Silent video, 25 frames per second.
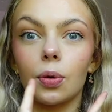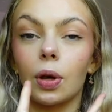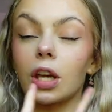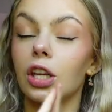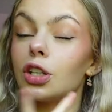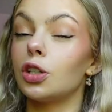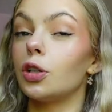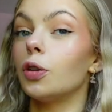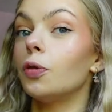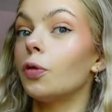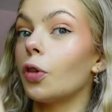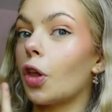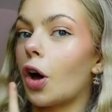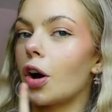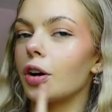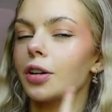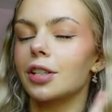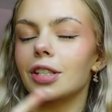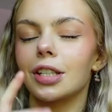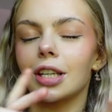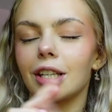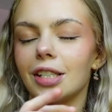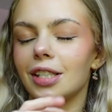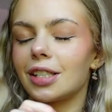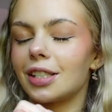so I can do
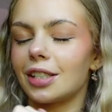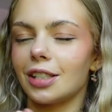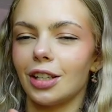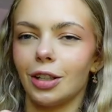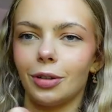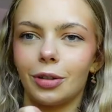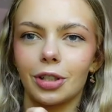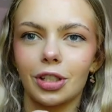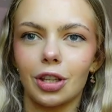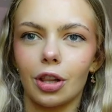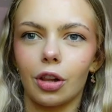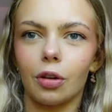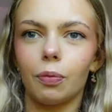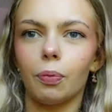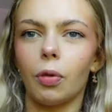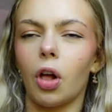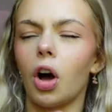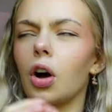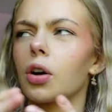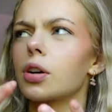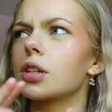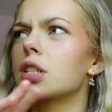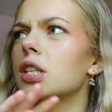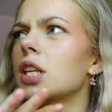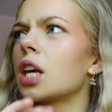vlogs, because who doesn't love
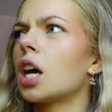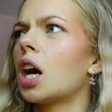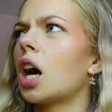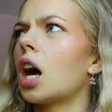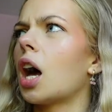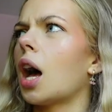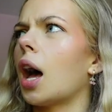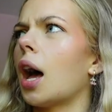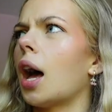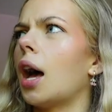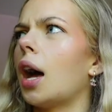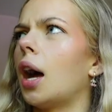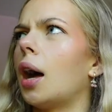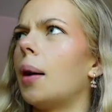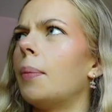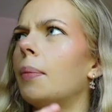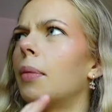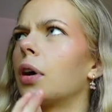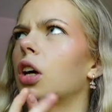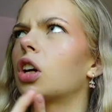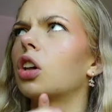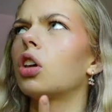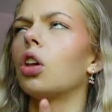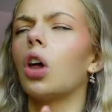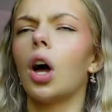vlogs?
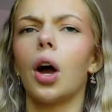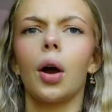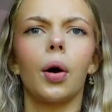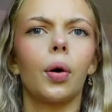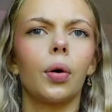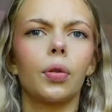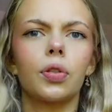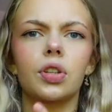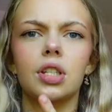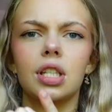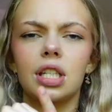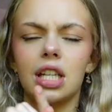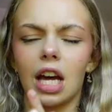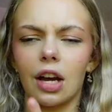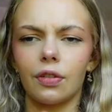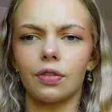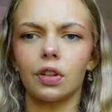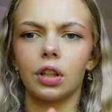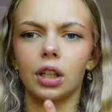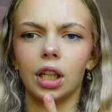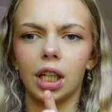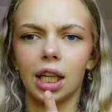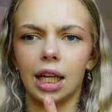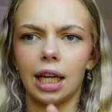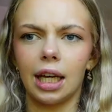Clothes,
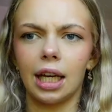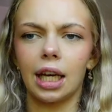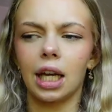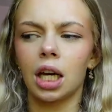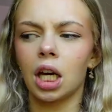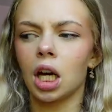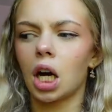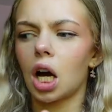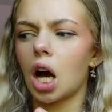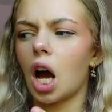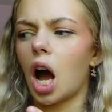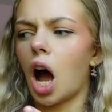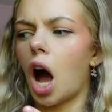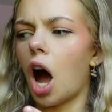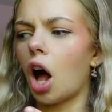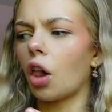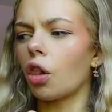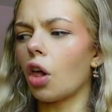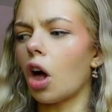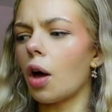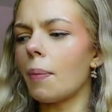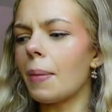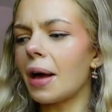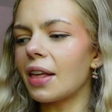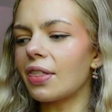definitely. A
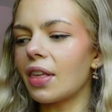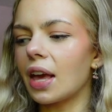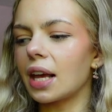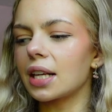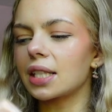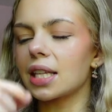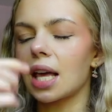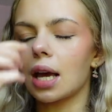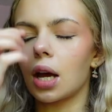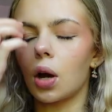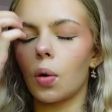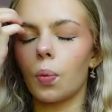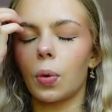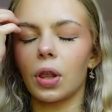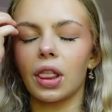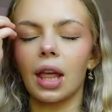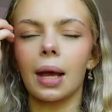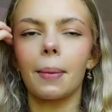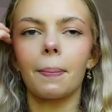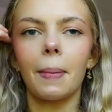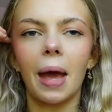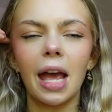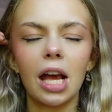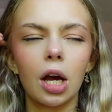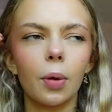lot of my things, like with like
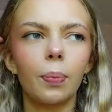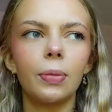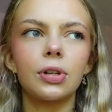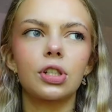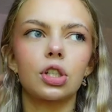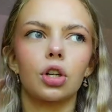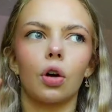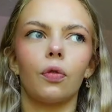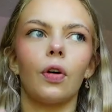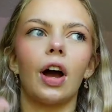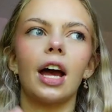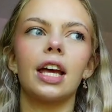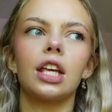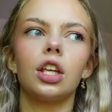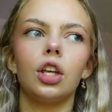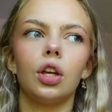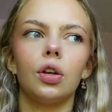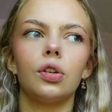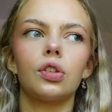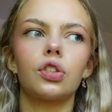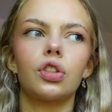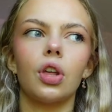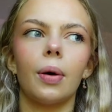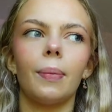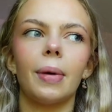makeup and stuff, I
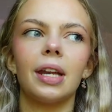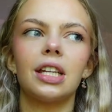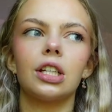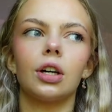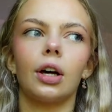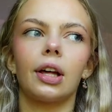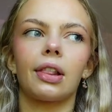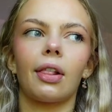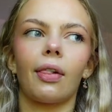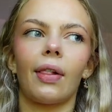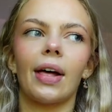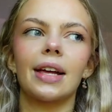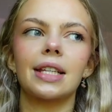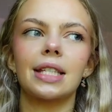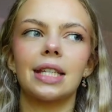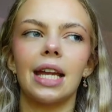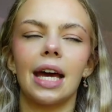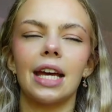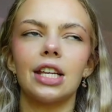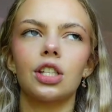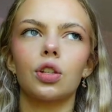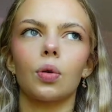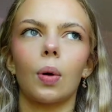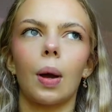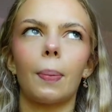use them until like the last
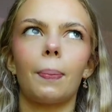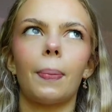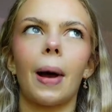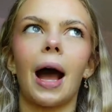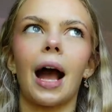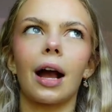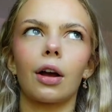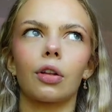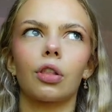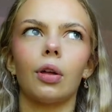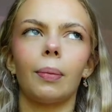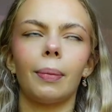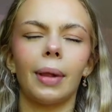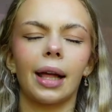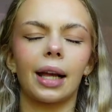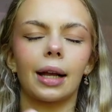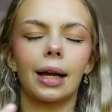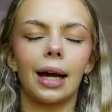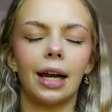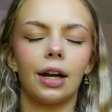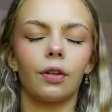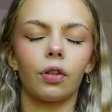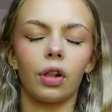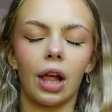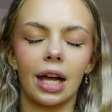day, so I pack them like
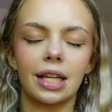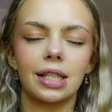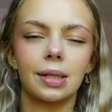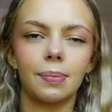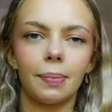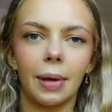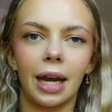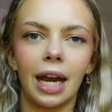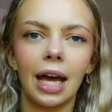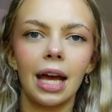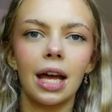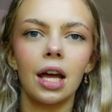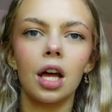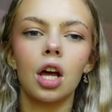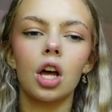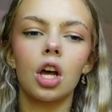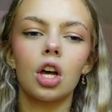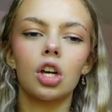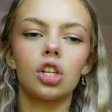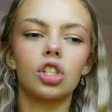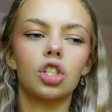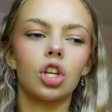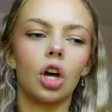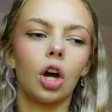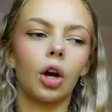kind of last minute.
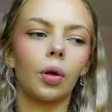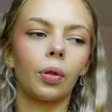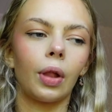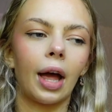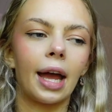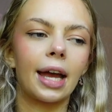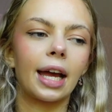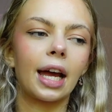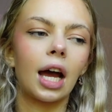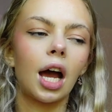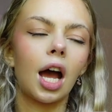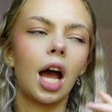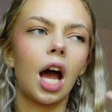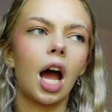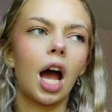So like